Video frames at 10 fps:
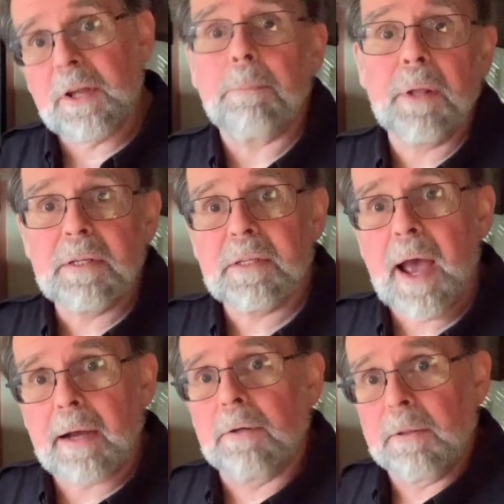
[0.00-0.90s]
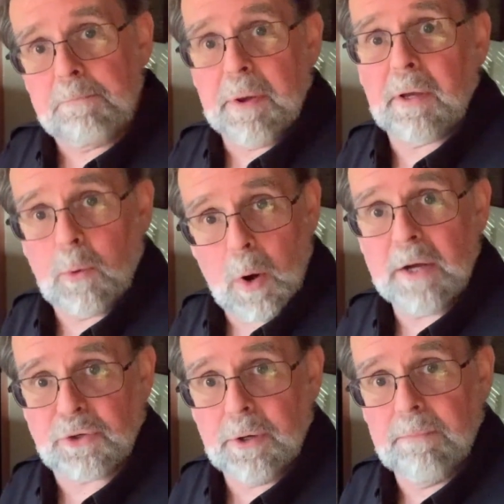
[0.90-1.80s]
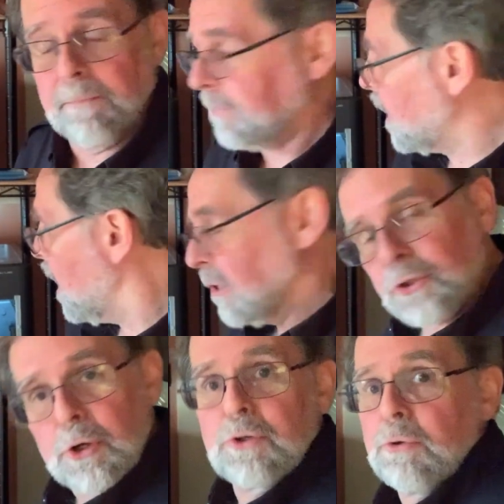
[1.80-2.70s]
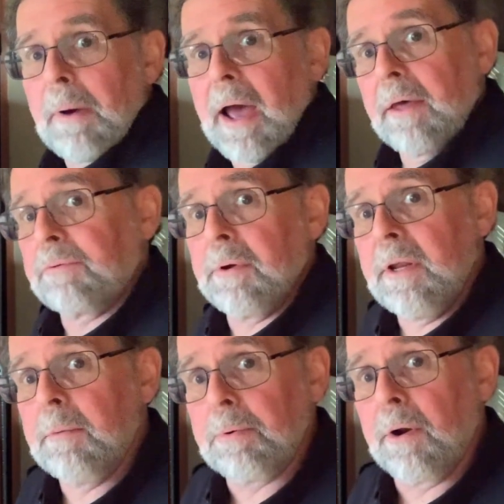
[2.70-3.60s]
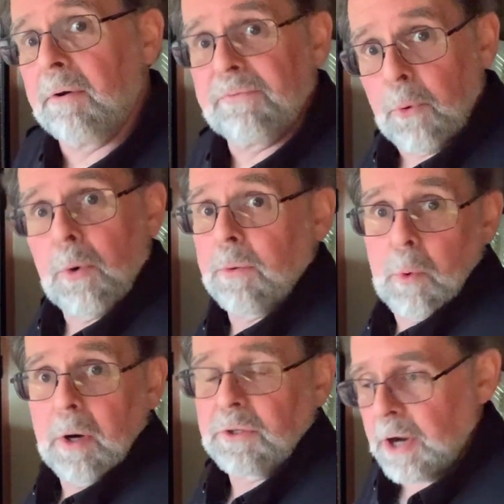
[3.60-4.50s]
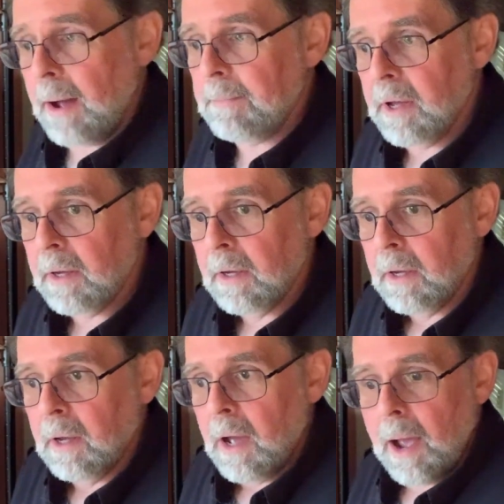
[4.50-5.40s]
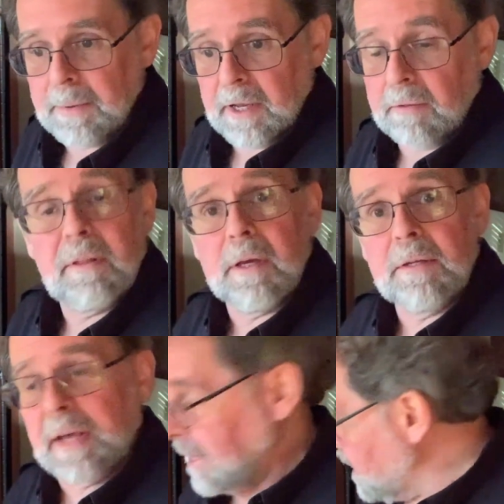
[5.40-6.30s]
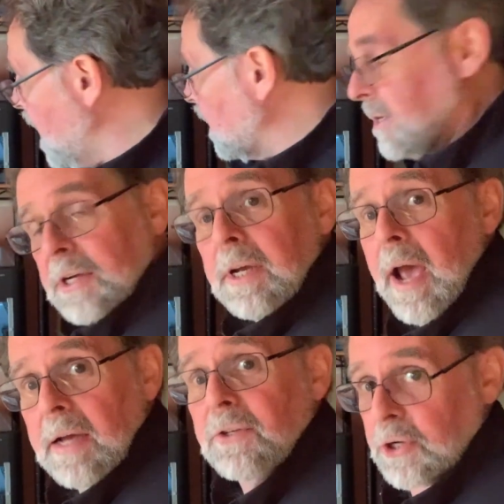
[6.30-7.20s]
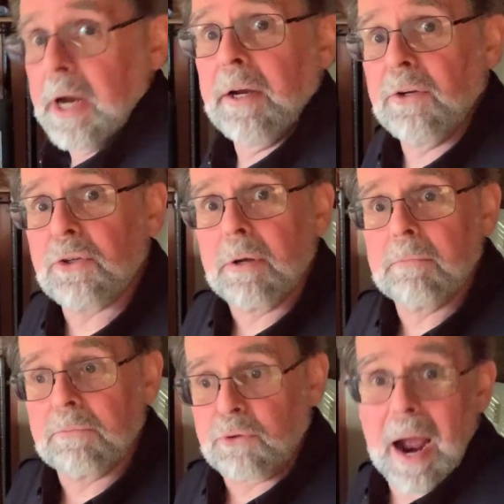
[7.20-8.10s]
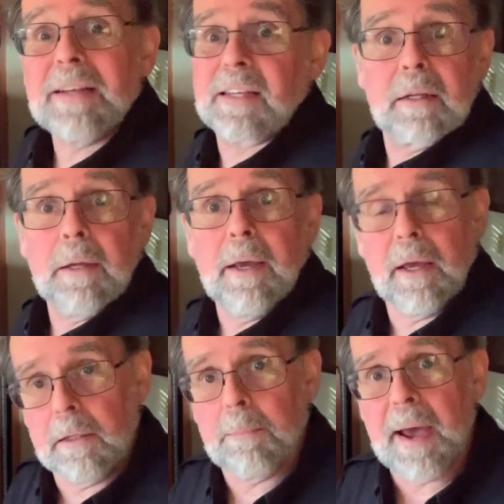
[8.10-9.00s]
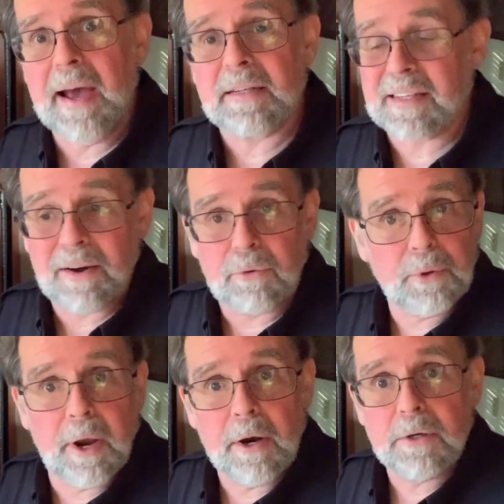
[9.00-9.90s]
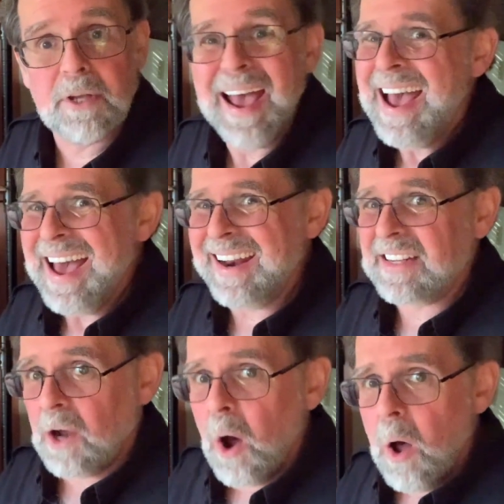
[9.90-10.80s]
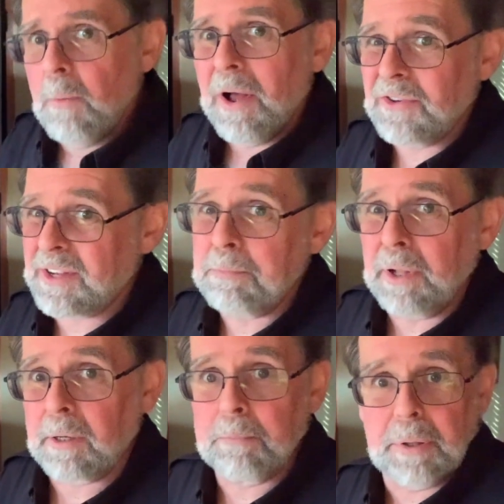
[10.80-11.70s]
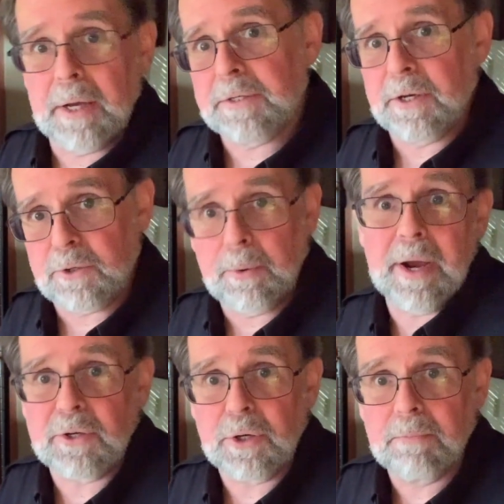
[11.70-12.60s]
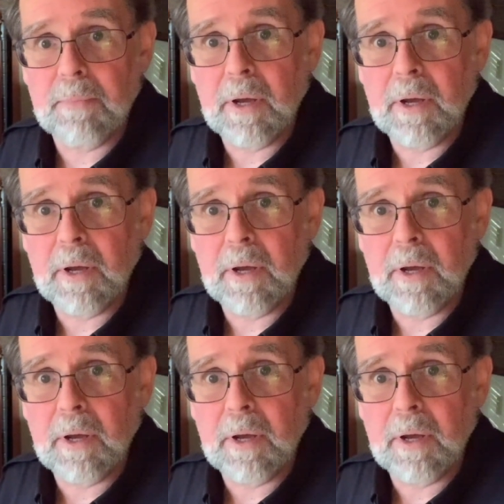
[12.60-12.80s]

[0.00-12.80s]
up, let's tackle the big question. Should you buy a 3D printer for the workshop? I mean, the technology has changed drastically in the past several years, and it's almost a plug and play situation.